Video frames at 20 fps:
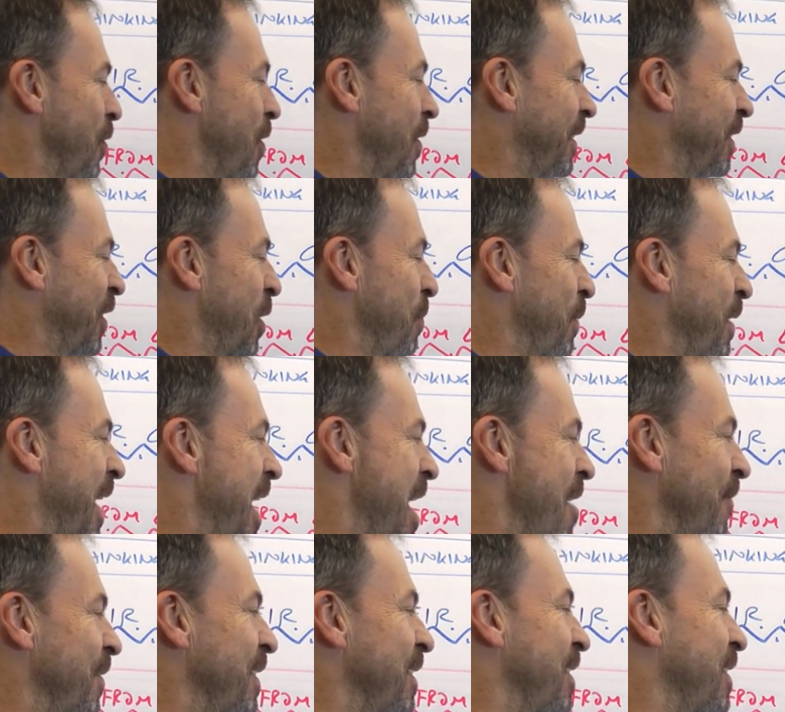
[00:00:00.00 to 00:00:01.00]
U-shaped
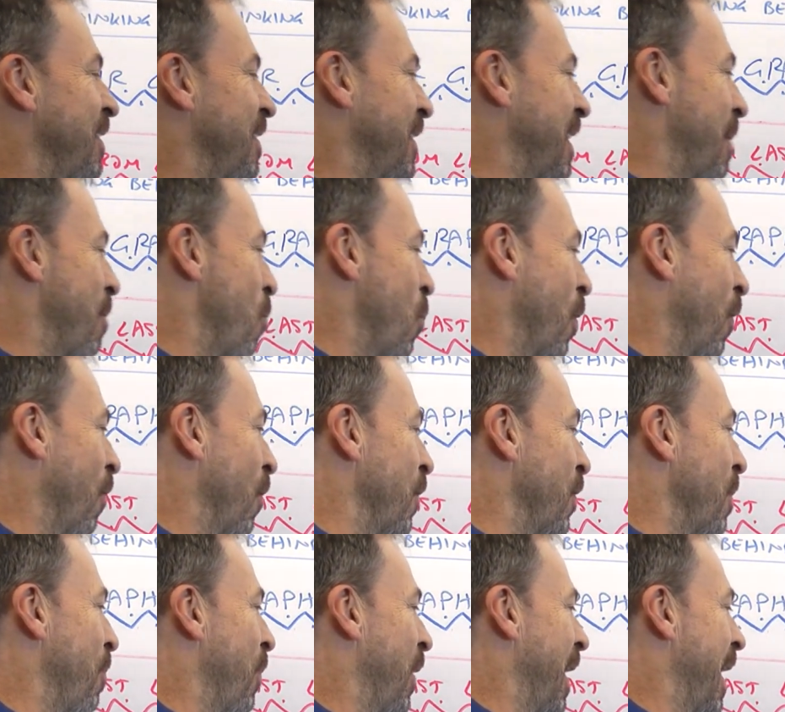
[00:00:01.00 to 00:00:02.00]
graph somewhere
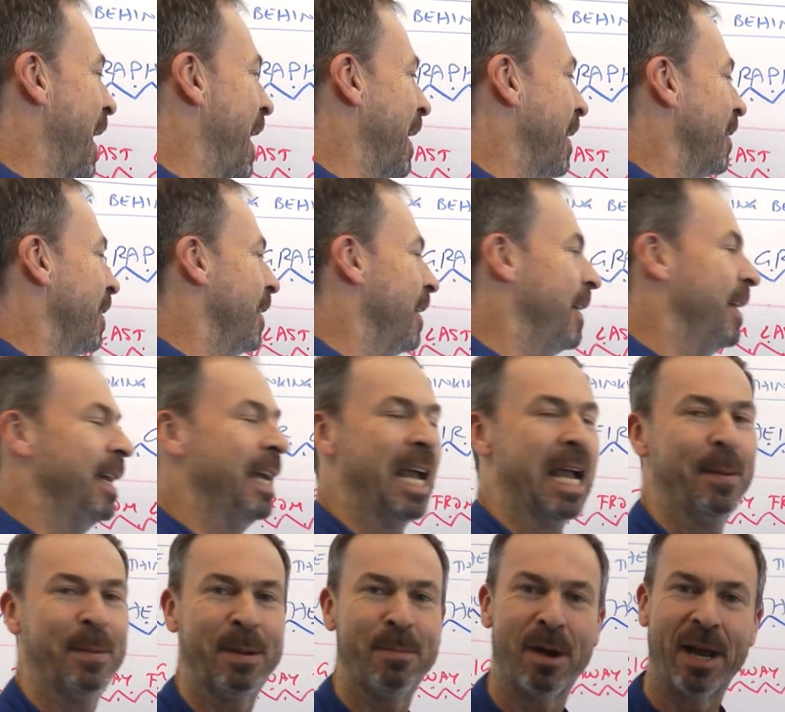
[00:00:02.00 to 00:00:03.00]
on the plane.
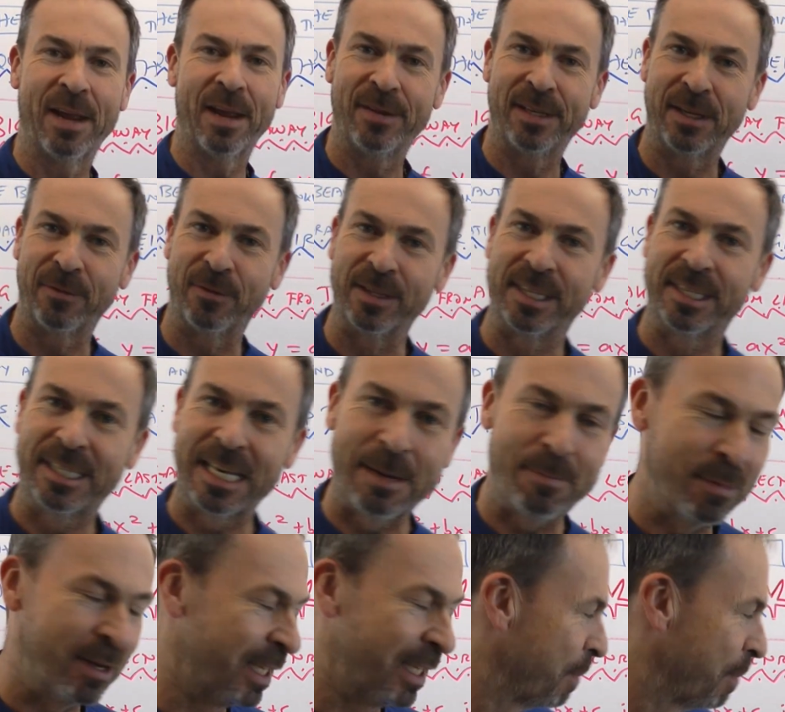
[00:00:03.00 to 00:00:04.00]
And we might have a different
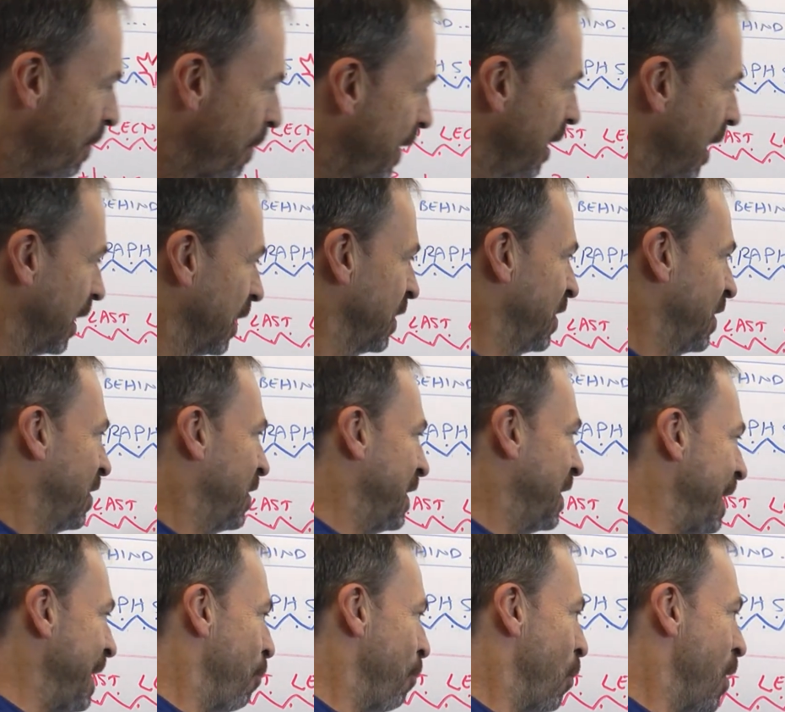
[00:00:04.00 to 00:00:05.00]
steepness, might be like a
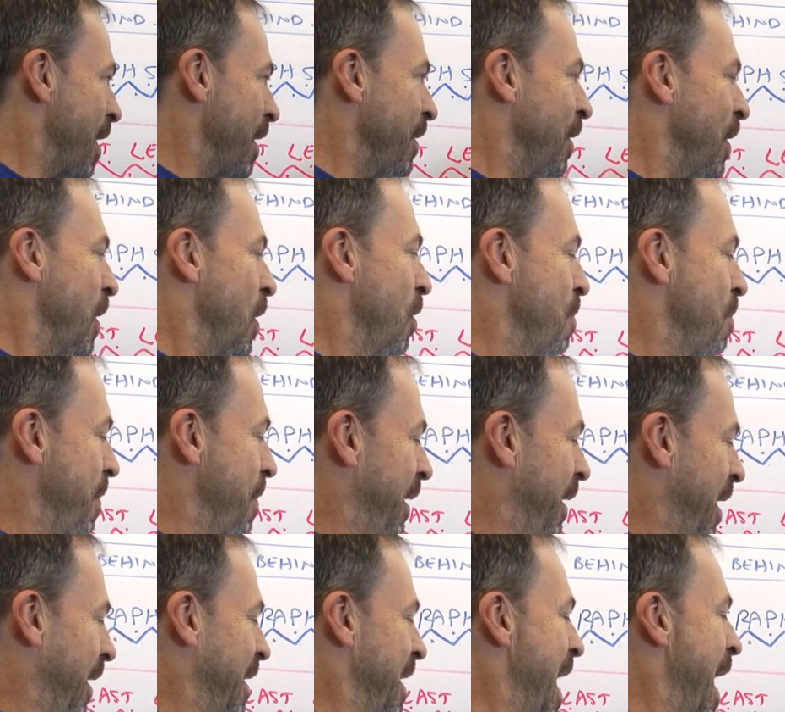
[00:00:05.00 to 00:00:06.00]
steep one, or might be
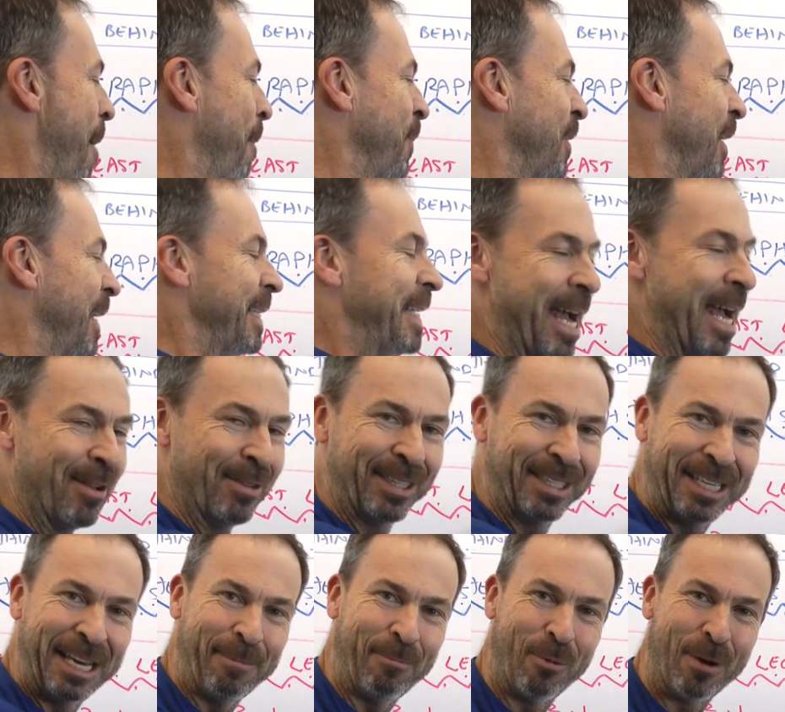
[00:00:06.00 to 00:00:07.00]
like an upside down
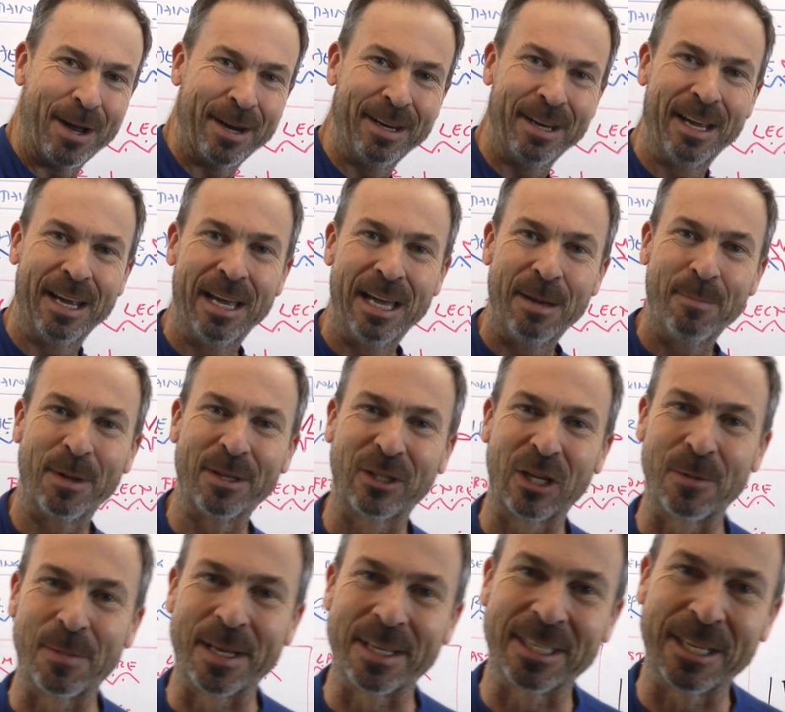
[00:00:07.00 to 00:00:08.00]
steep one, but it's
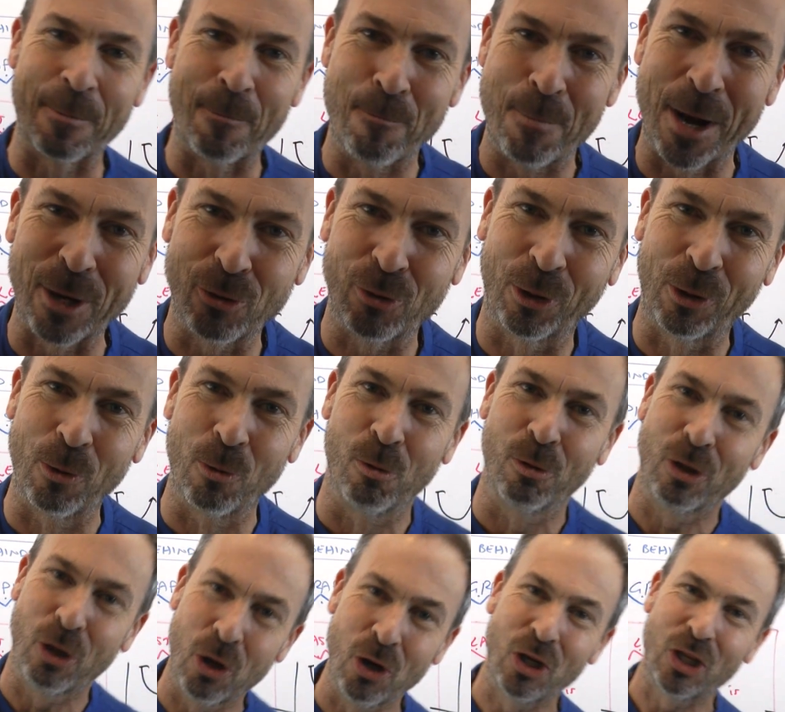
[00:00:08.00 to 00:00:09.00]
going to be a
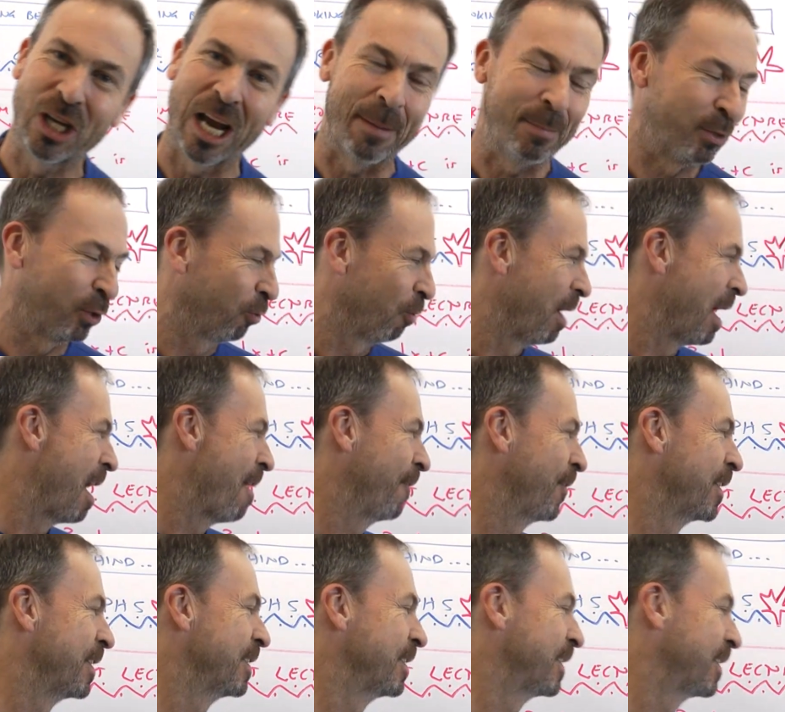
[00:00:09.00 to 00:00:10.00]
symmetrical U-shaped graph
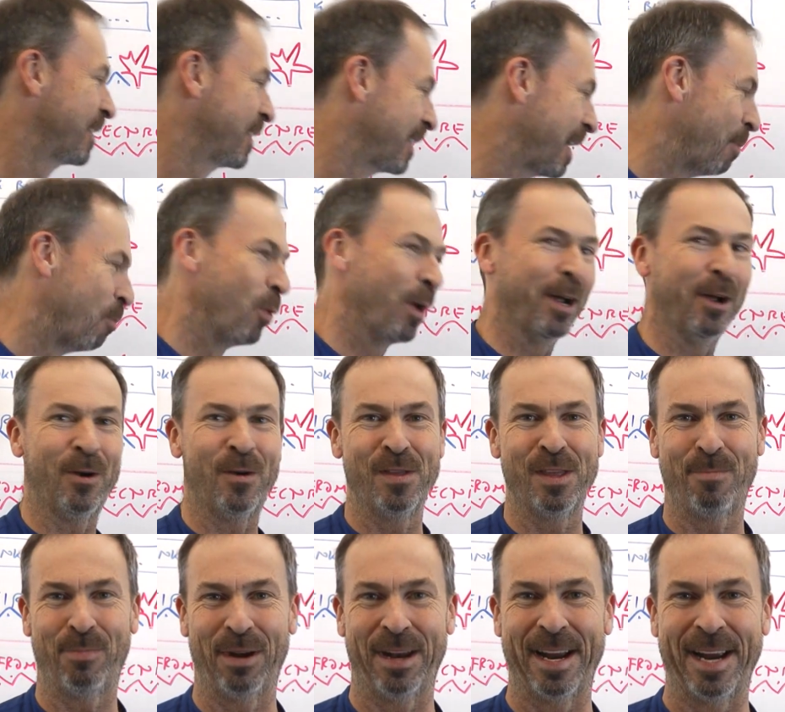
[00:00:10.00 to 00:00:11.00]
somewhere on
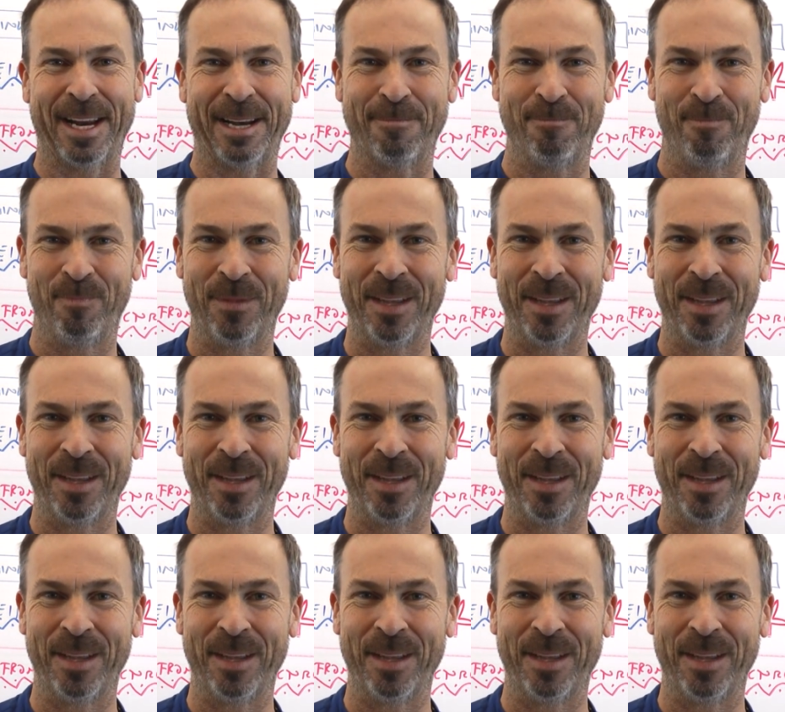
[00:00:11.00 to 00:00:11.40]
the plane.